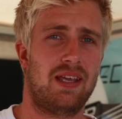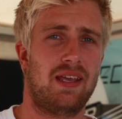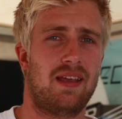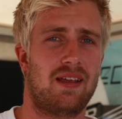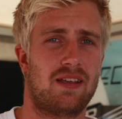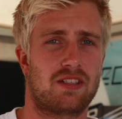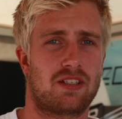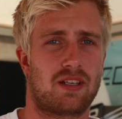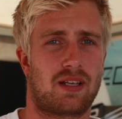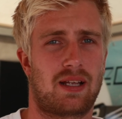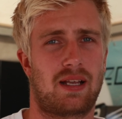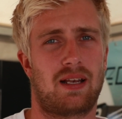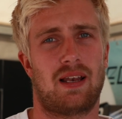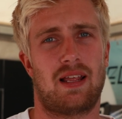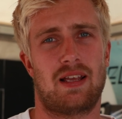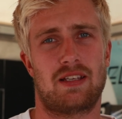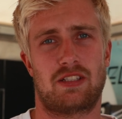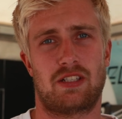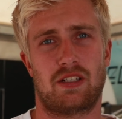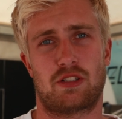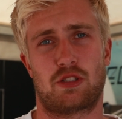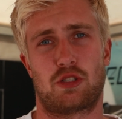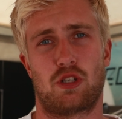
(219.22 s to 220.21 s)
is a
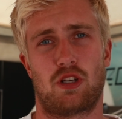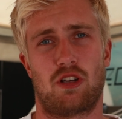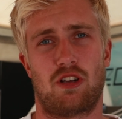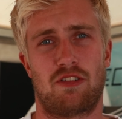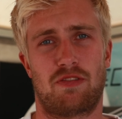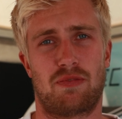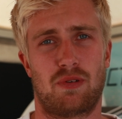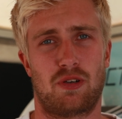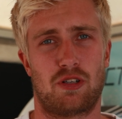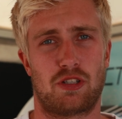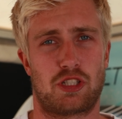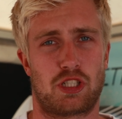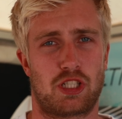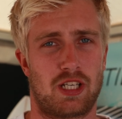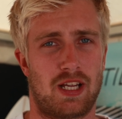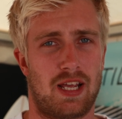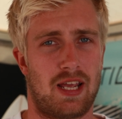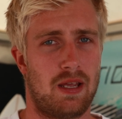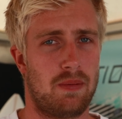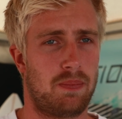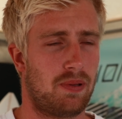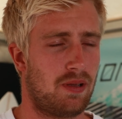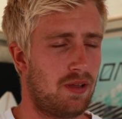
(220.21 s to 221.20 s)
classic surfboard
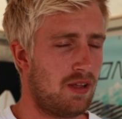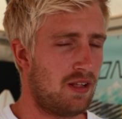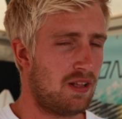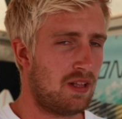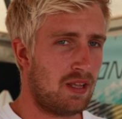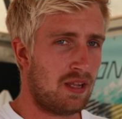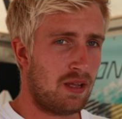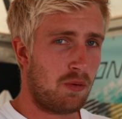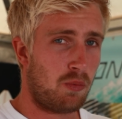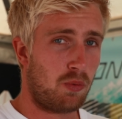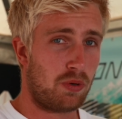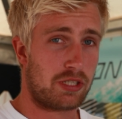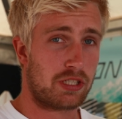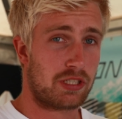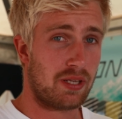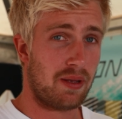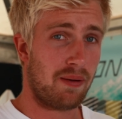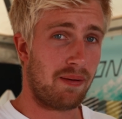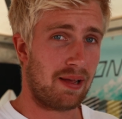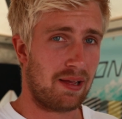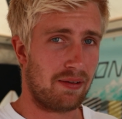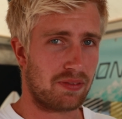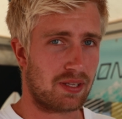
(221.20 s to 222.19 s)
shape. We
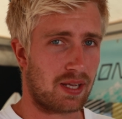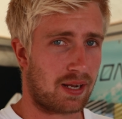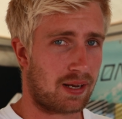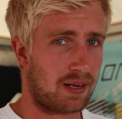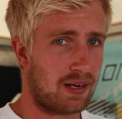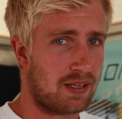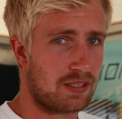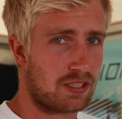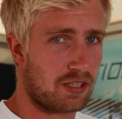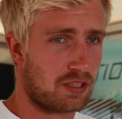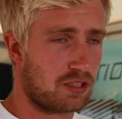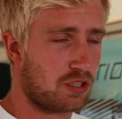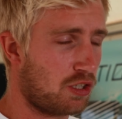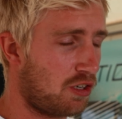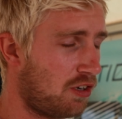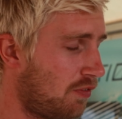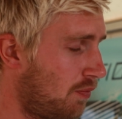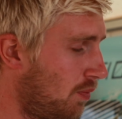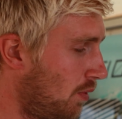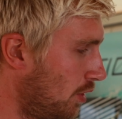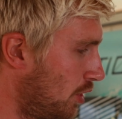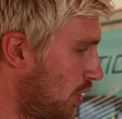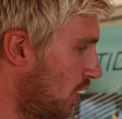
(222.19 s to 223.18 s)
still have that classic
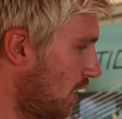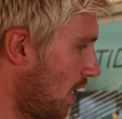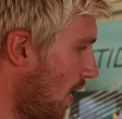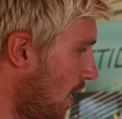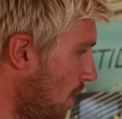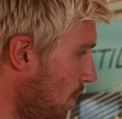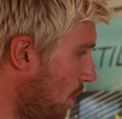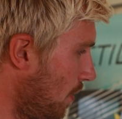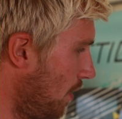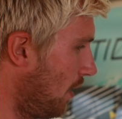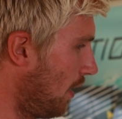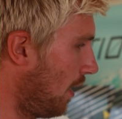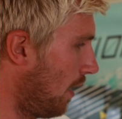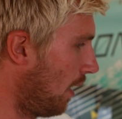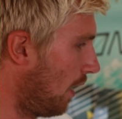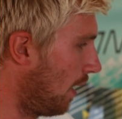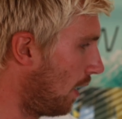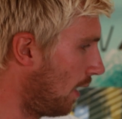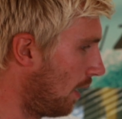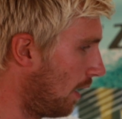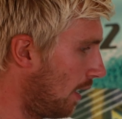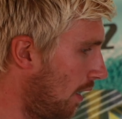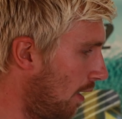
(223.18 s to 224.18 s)
surfboard shape.
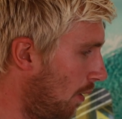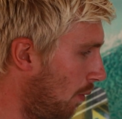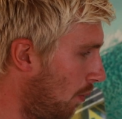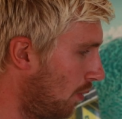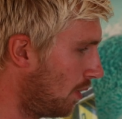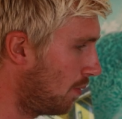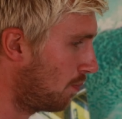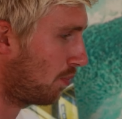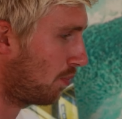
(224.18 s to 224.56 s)
We